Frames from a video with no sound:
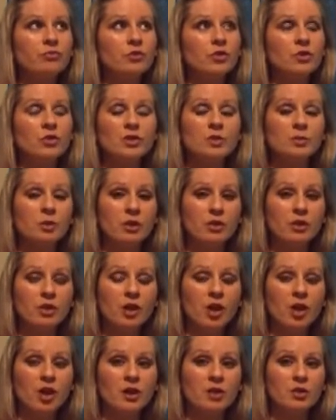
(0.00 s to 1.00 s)
your spirit
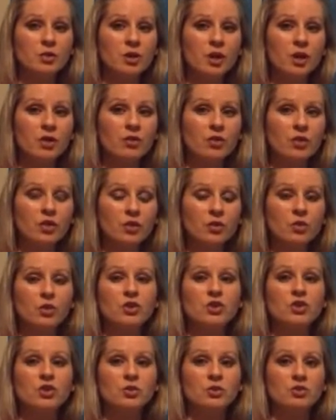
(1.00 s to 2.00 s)
guides, whatever you
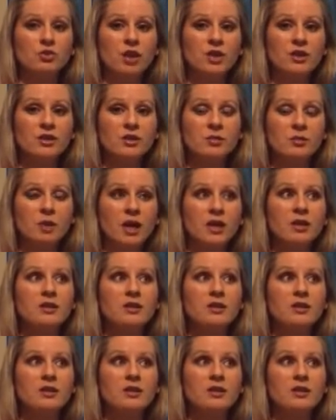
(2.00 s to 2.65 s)
wish to address them